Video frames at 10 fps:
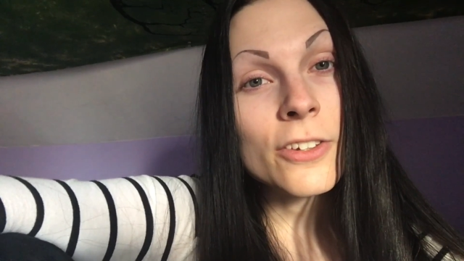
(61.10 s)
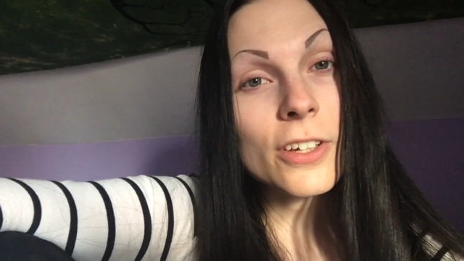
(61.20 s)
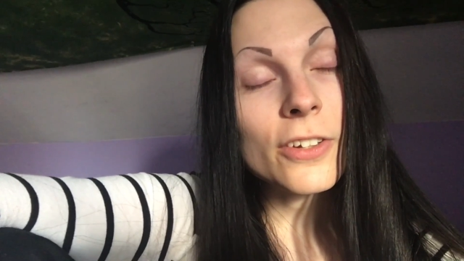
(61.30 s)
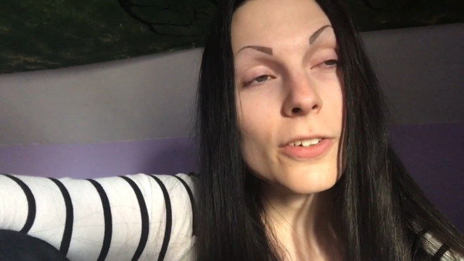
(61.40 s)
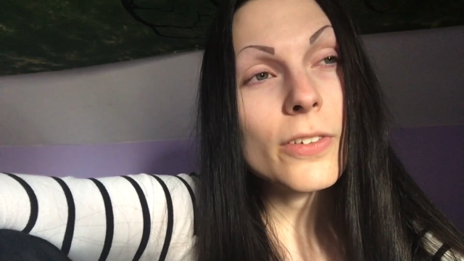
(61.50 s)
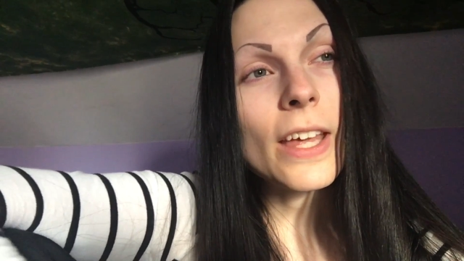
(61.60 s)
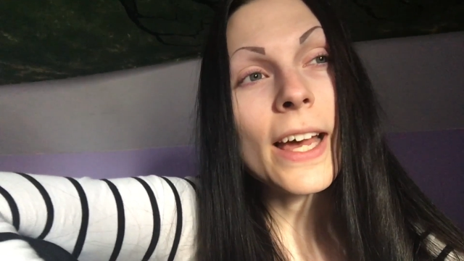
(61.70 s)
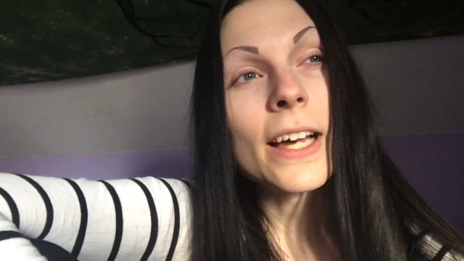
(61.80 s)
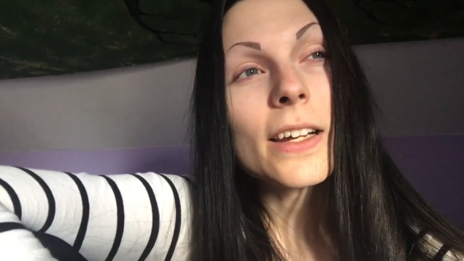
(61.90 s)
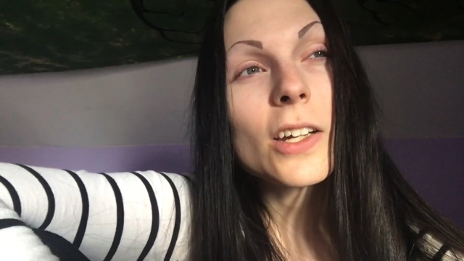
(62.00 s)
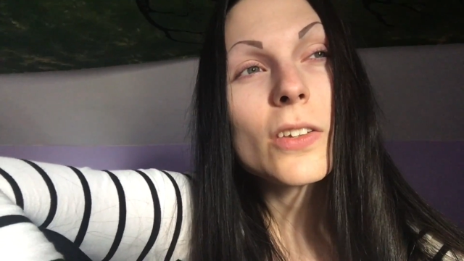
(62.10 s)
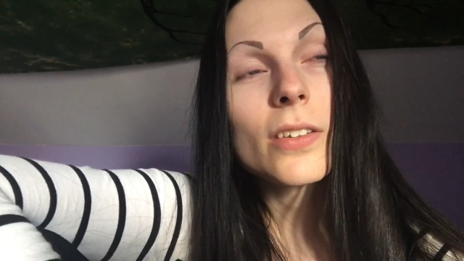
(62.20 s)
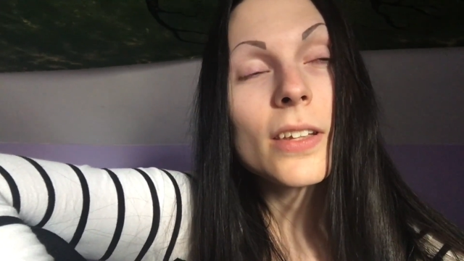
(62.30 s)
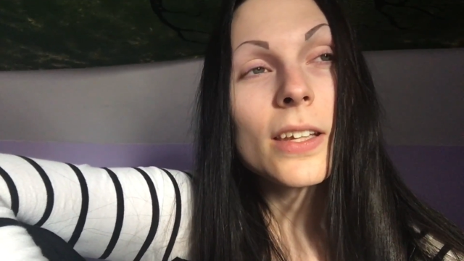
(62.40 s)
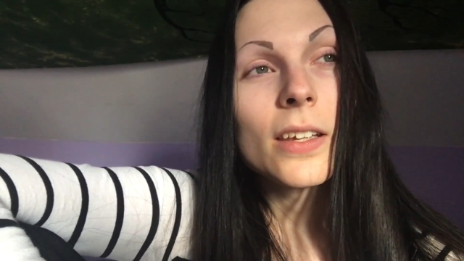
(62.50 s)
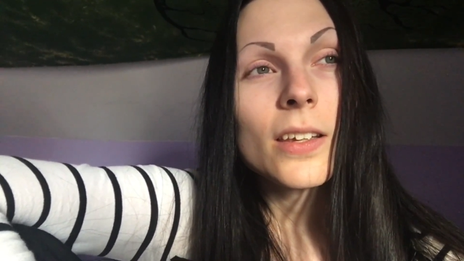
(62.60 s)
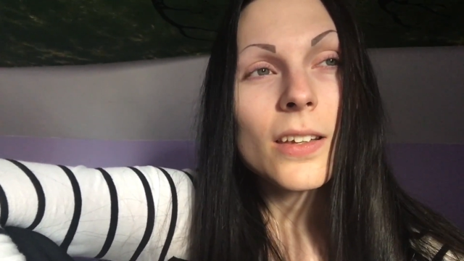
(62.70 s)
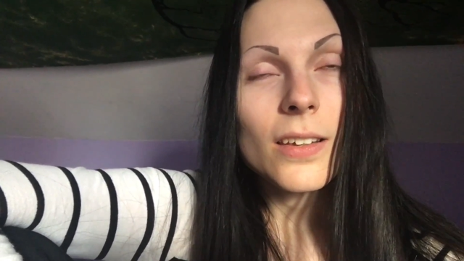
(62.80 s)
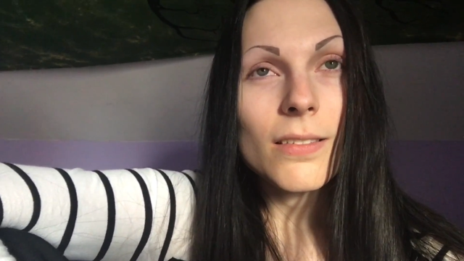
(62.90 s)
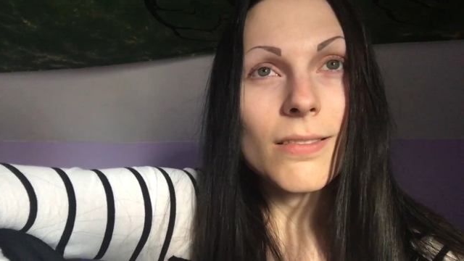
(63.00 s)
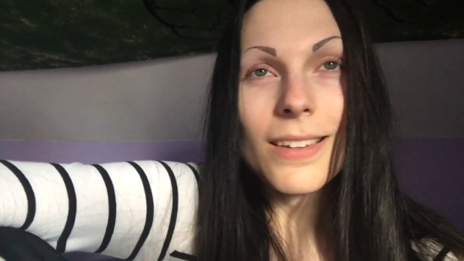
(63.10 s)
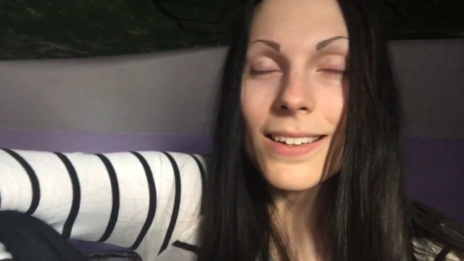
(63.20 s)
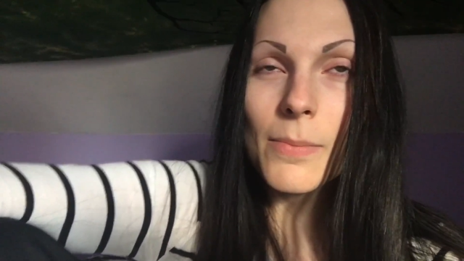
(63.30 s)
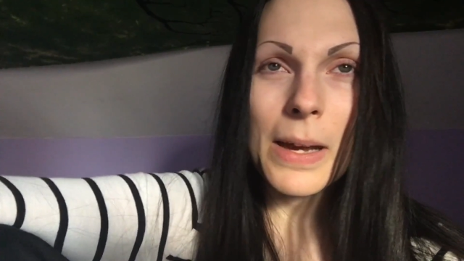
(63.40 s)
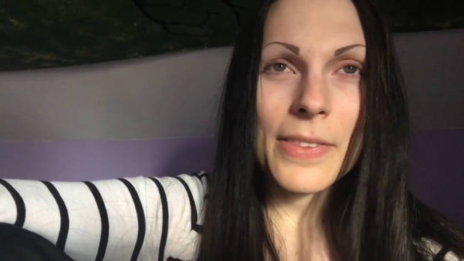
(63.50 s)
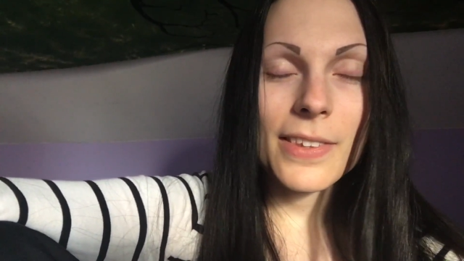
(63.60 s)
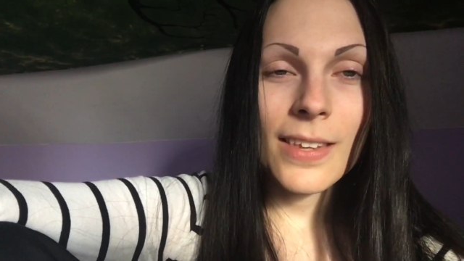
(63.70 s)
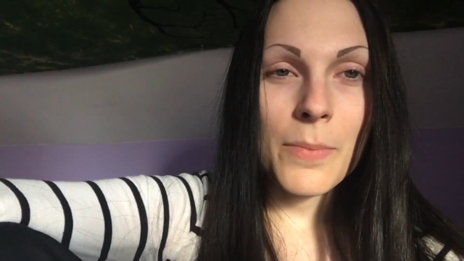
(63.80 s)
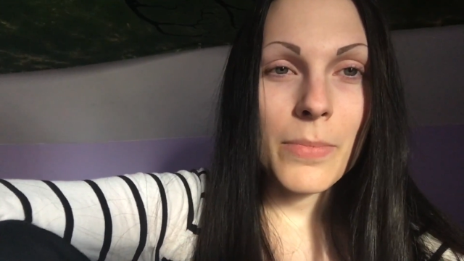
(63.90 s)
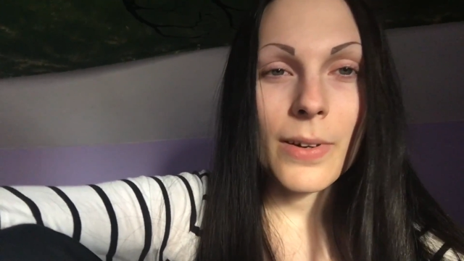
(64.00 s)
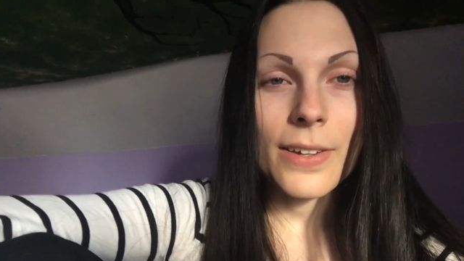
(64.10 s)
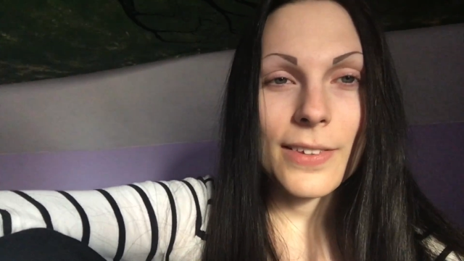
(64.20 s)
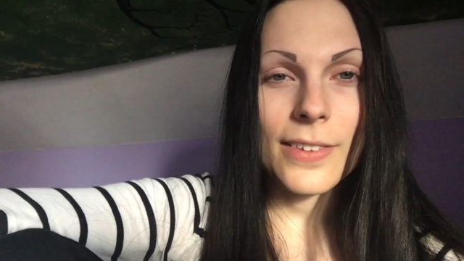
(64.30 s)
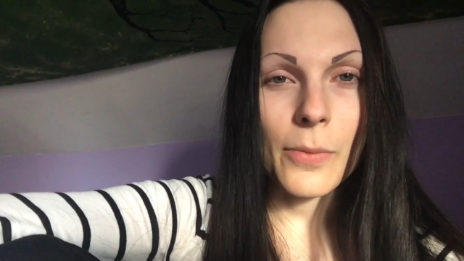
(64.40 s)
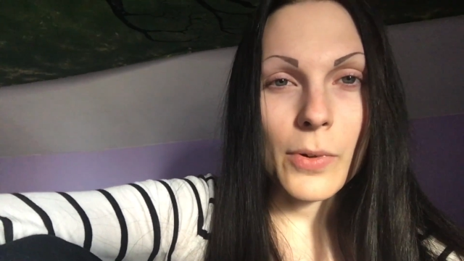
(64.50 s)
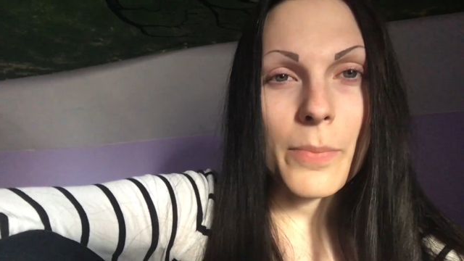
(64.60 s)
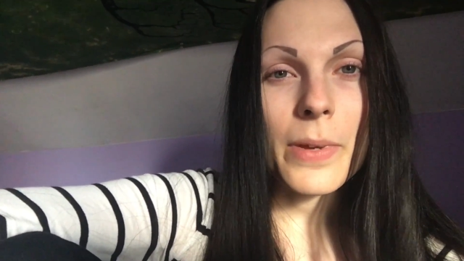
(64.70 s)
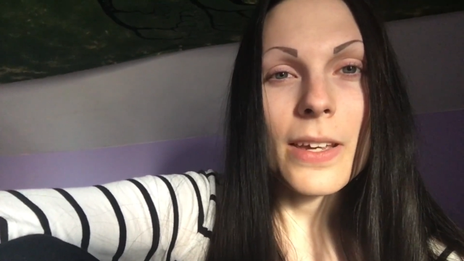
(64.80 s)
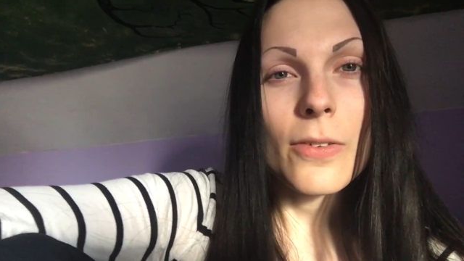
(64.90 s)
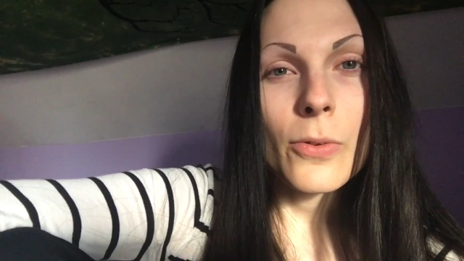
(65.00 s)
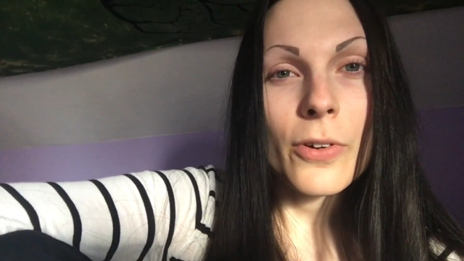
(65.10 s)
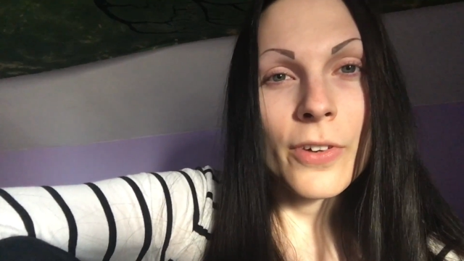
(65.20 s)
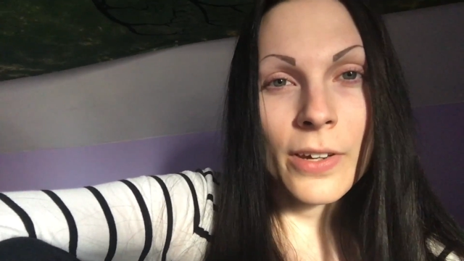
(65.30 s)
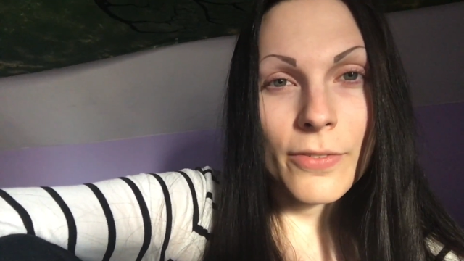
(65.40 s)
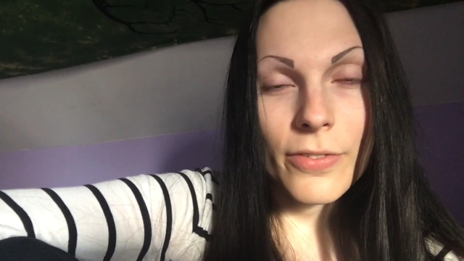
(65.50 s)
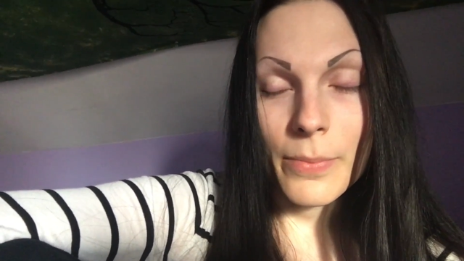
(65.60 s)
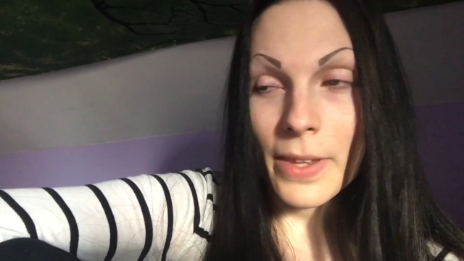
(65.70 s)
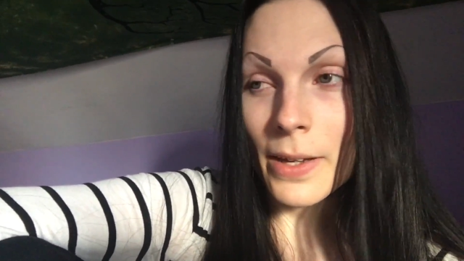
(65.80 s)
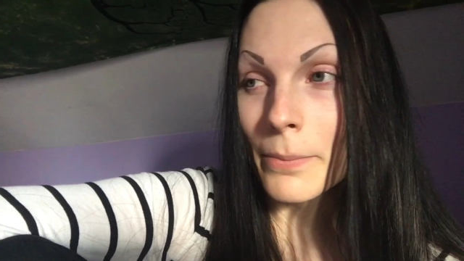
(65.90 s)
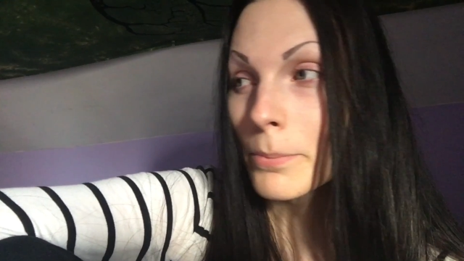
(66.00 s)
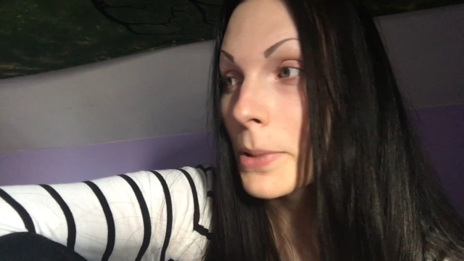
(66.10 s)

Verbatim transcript: You can do that. It's about the same price as it would be ordering from them,